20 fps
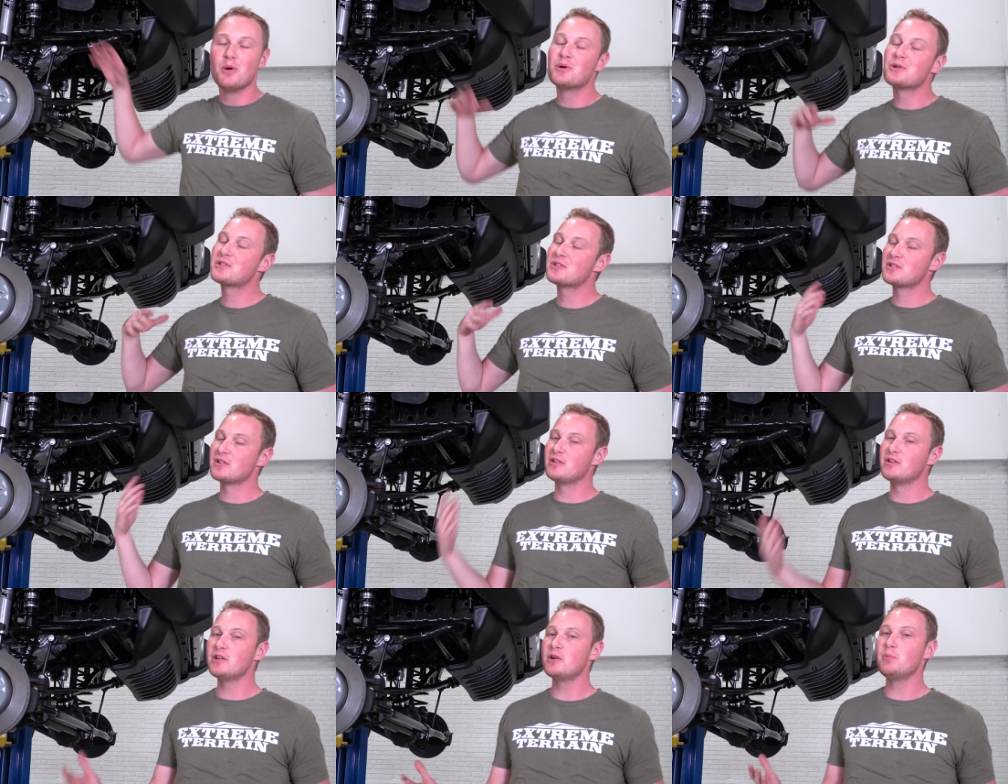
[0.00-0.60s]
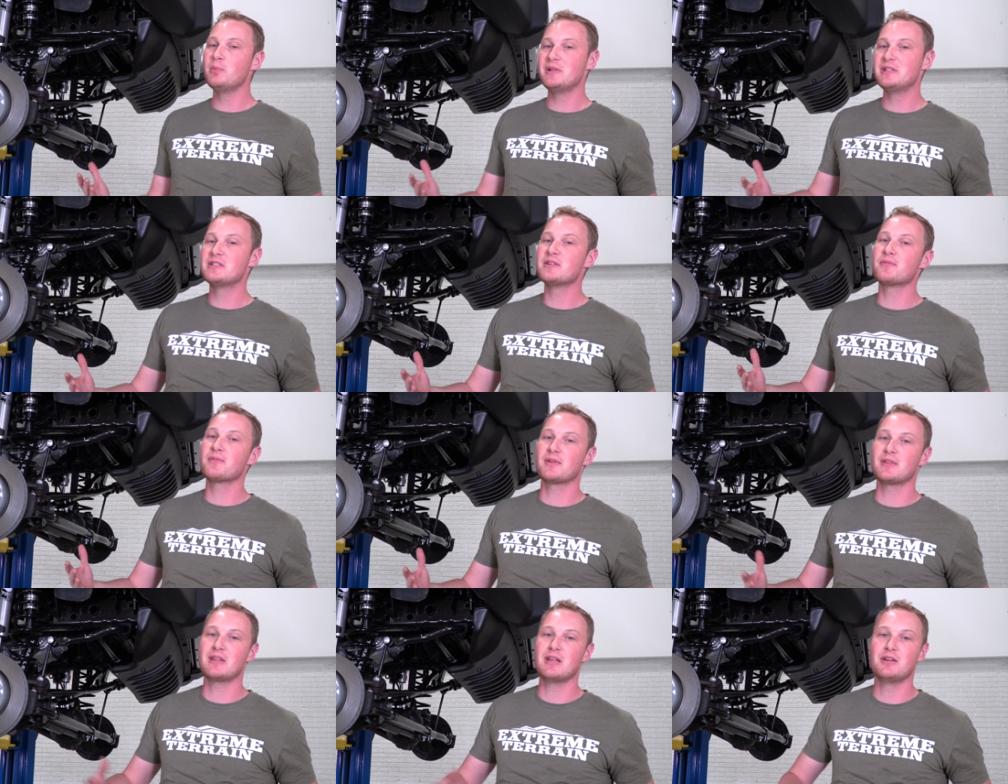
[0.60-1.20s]
which is a little bit
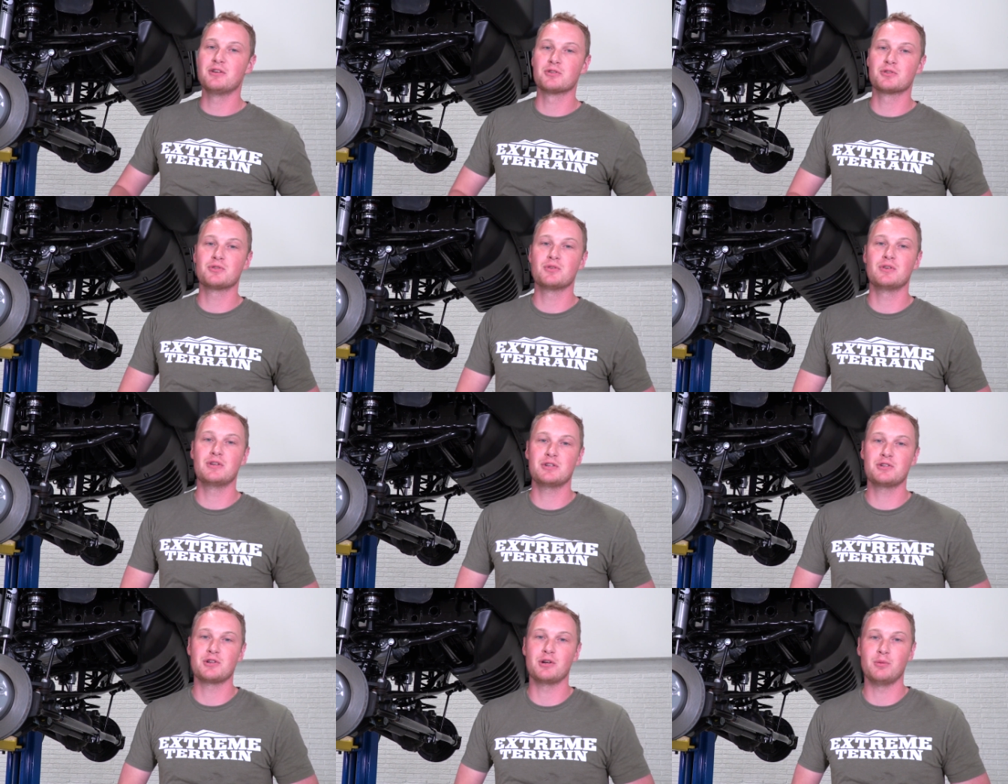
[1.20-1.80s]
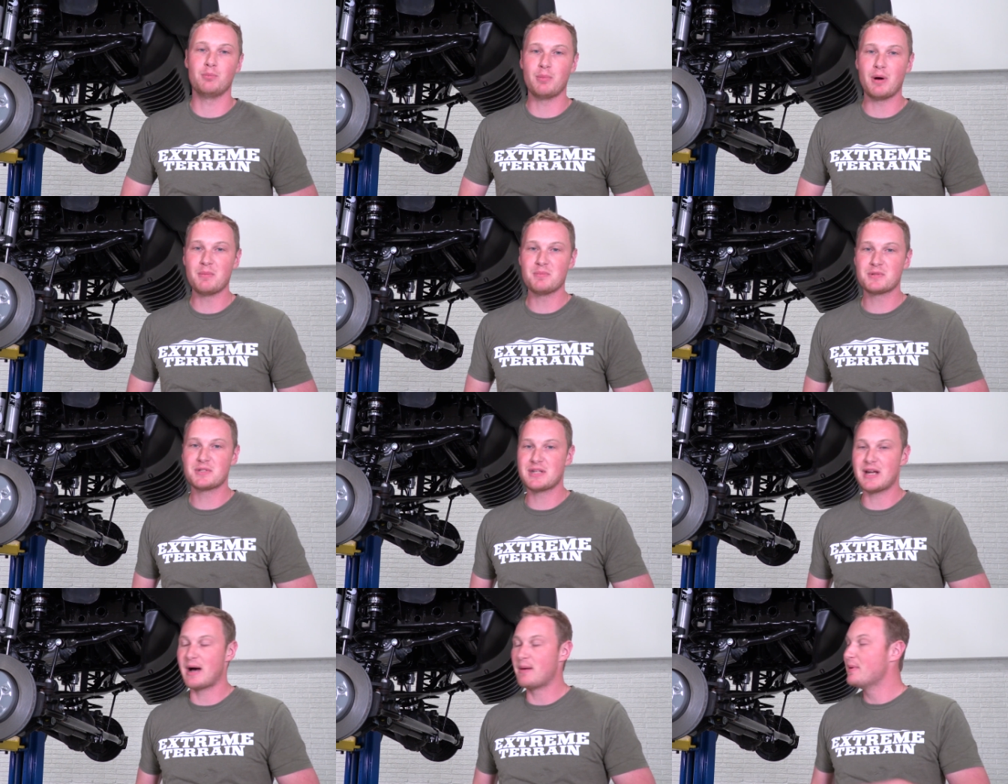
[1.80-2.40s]
different than your traditional bump
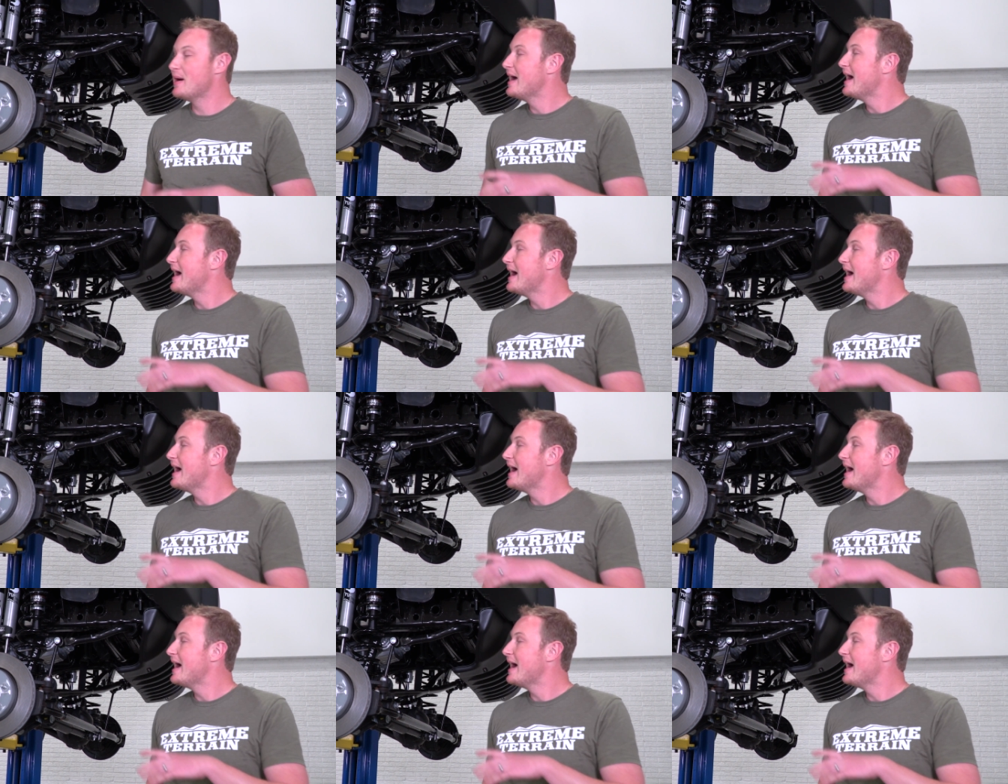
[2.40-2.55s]
stop.